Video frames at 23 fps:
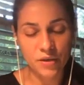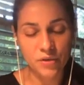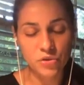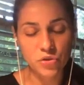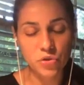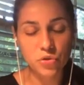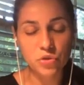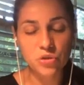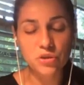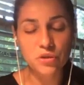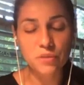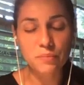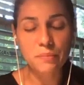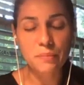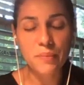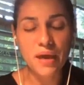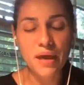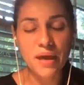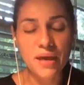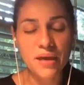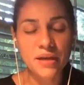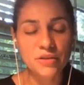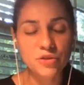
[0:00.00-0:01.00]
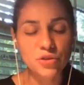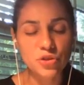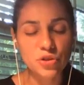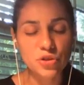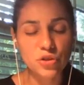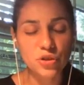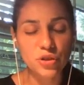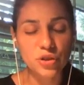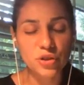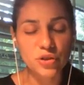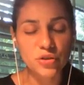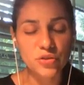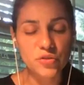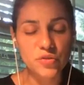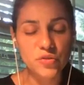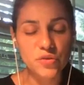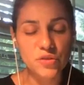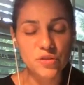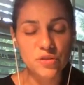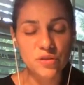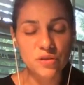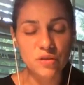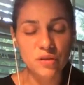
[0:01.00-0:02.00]
to the mentors
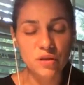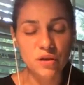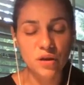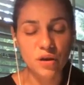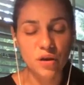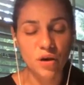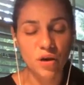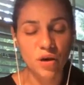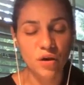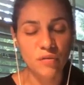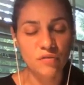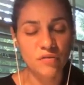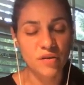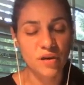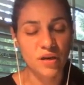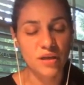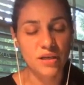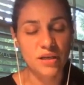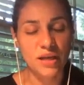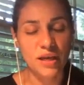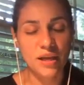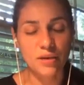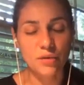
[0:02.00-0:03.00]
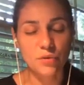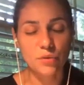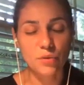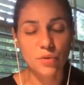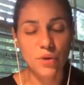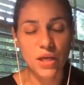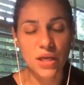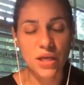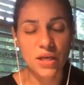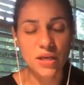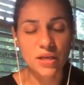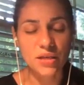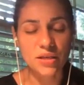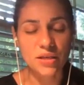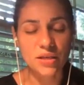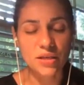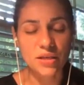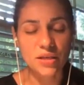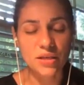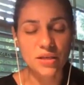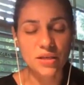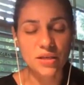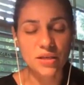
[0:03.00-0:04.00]
of Kardec
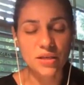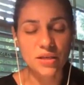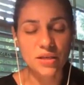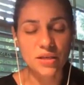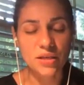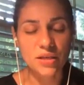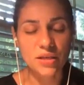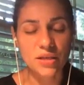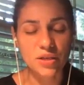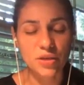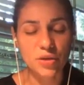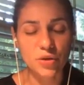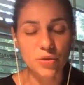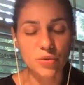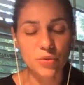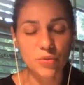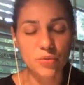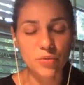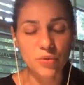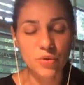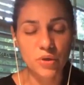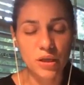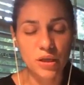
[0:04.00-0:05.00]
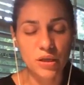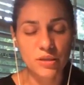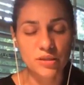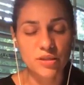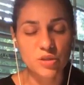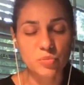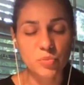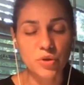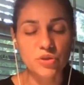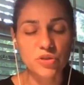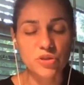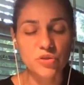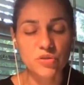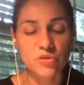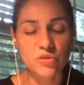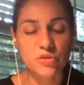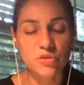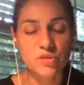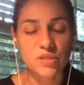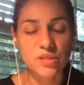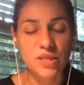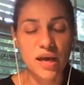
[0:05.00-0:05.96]
Radio, the Spiritist Society of